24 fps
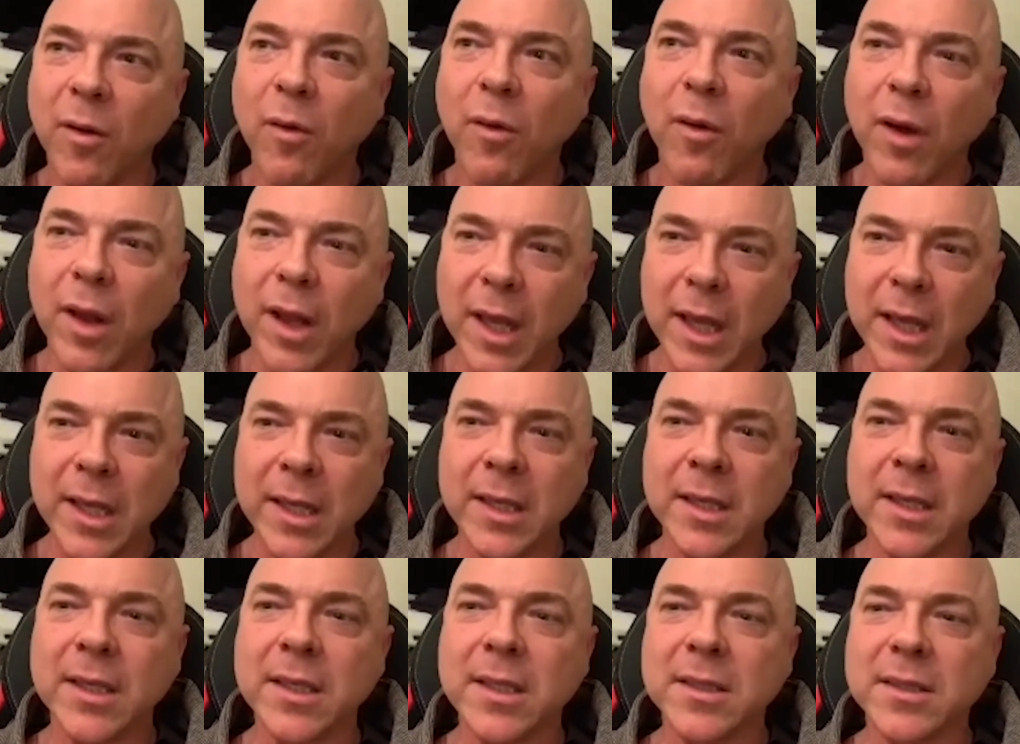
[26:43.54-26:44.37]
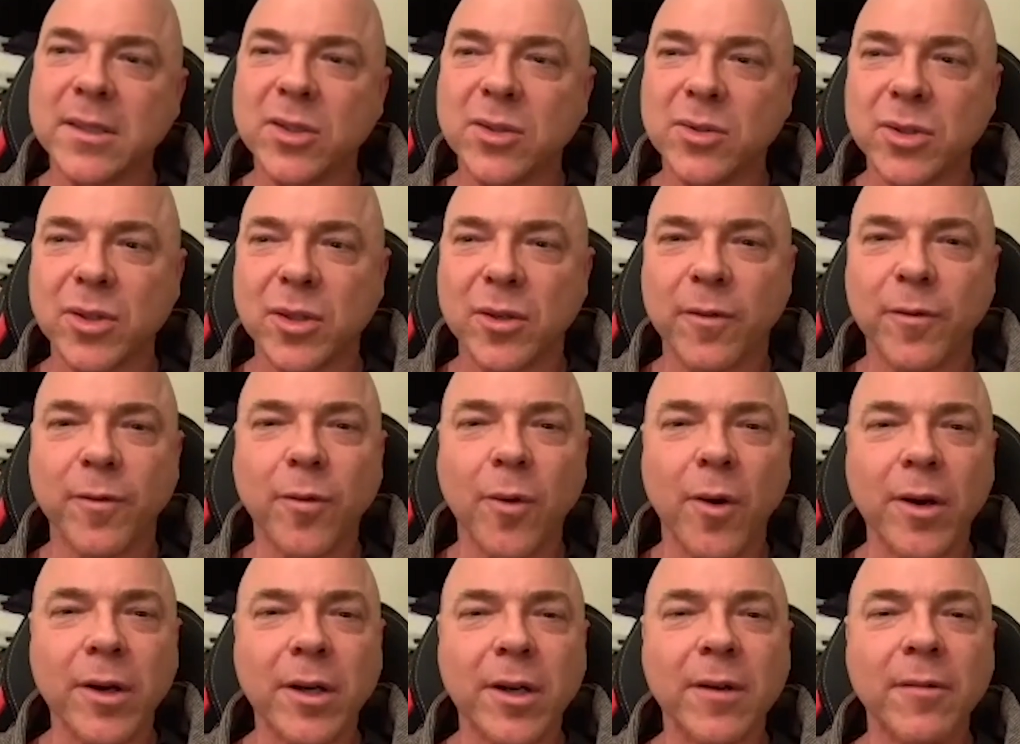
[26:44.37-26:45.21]
is your sort of
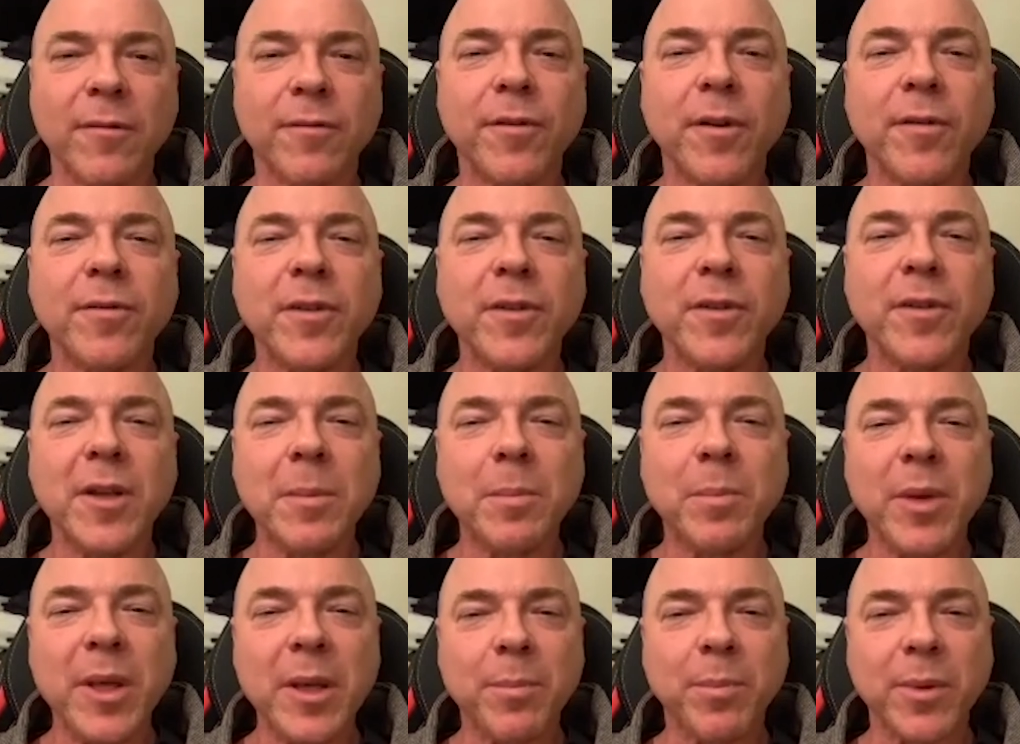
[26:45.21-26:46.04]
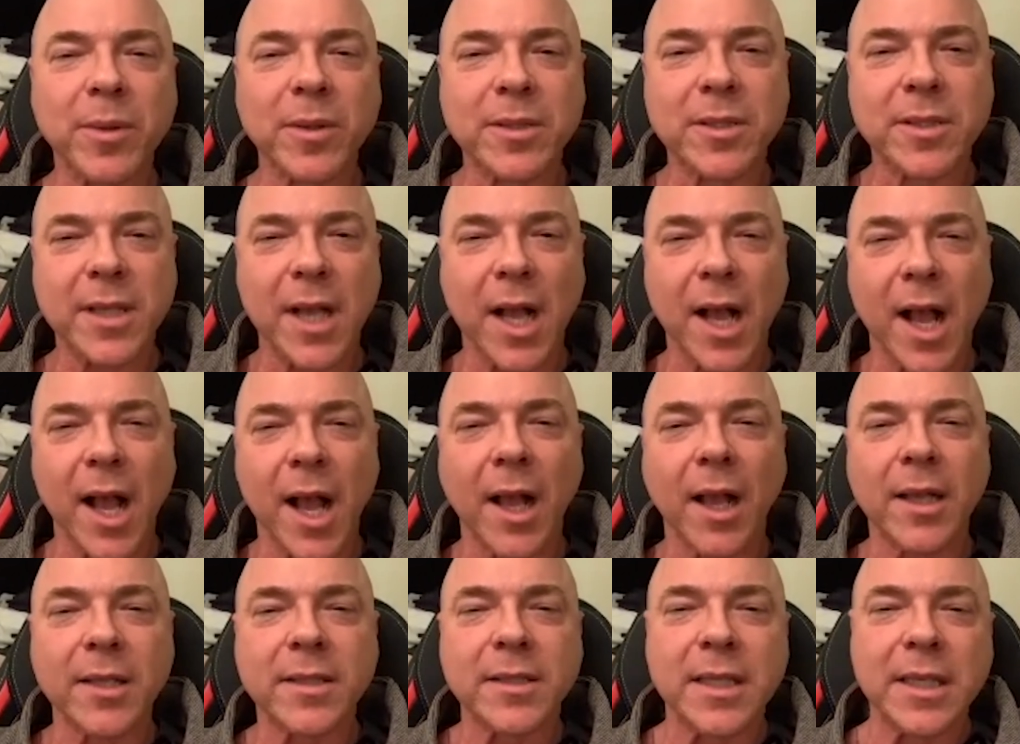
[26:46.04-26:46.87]
450 people
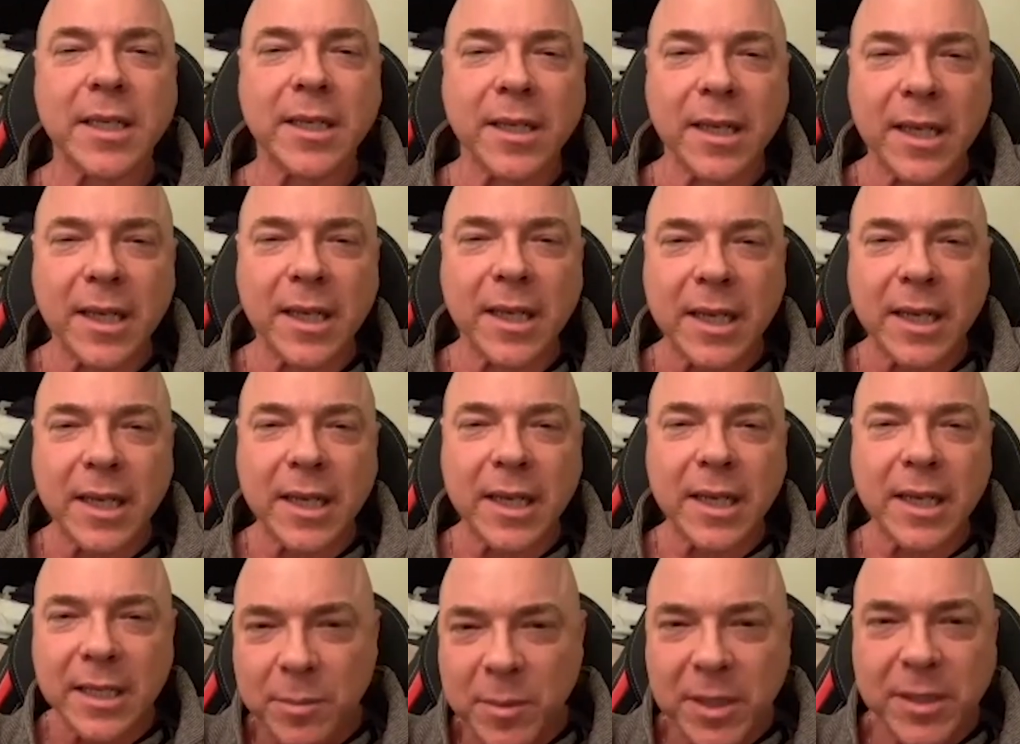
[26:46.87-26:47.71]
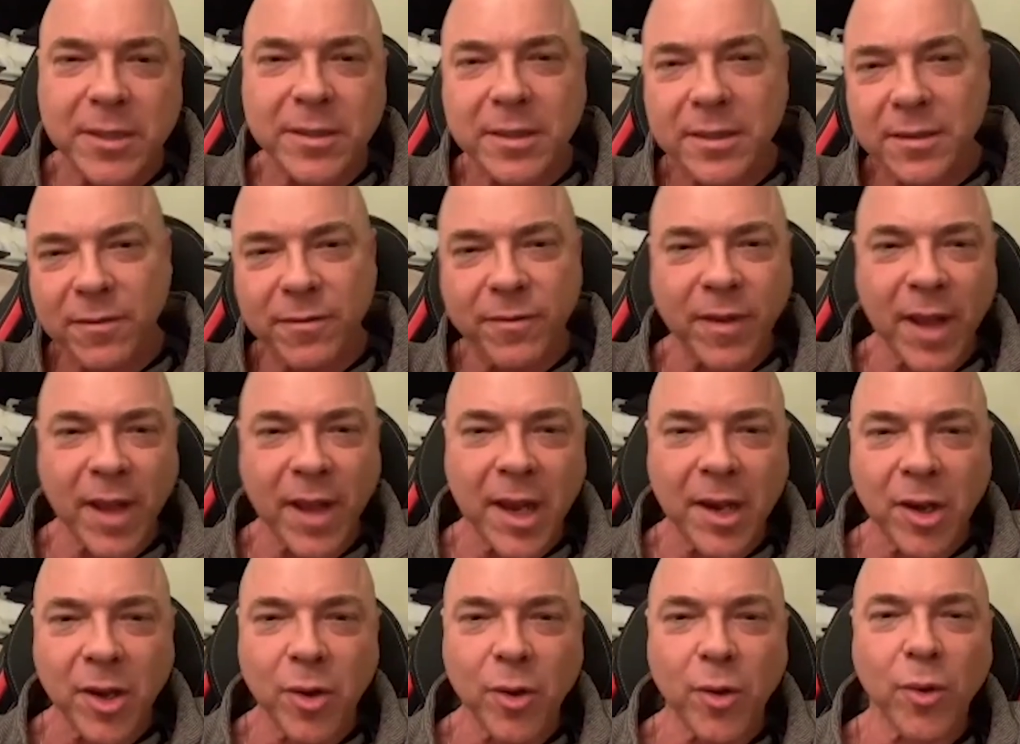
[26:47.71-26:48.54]
size in an intimate
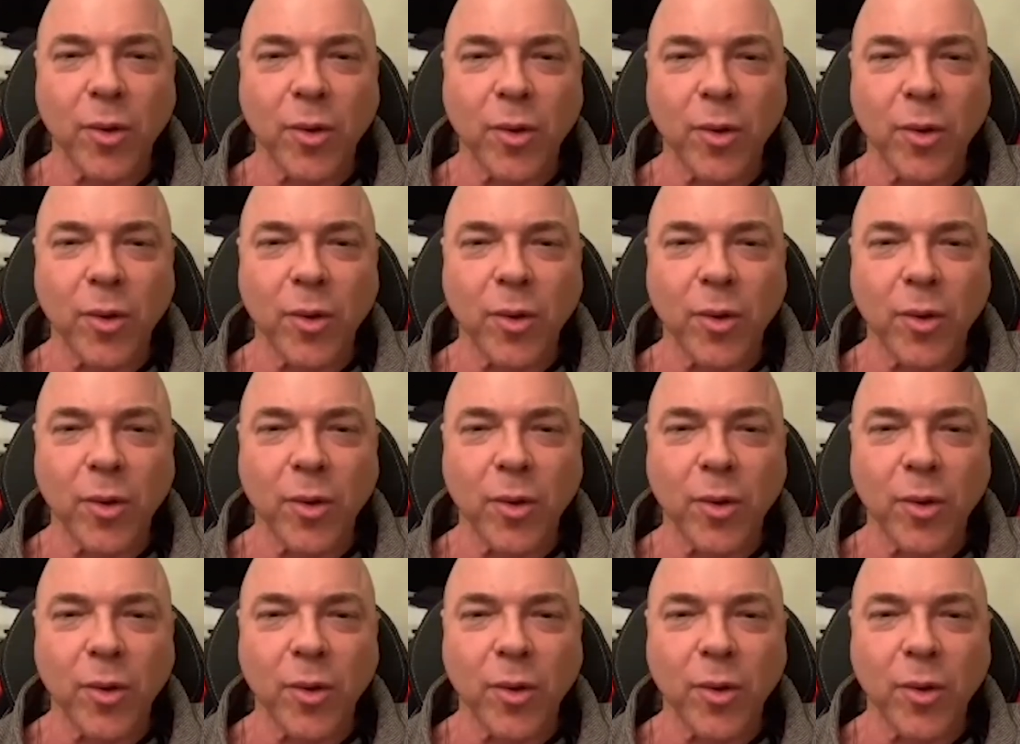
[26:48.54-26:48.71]
venue.